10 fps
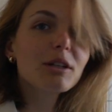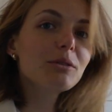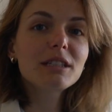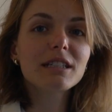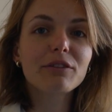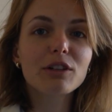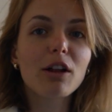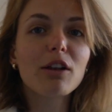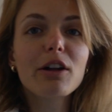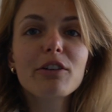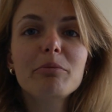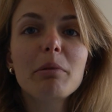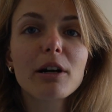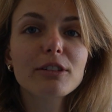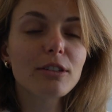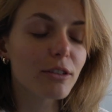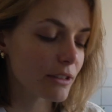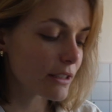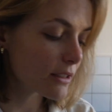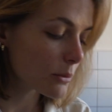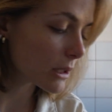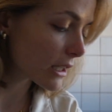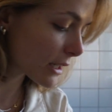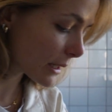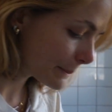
Received a lot of parcels this week.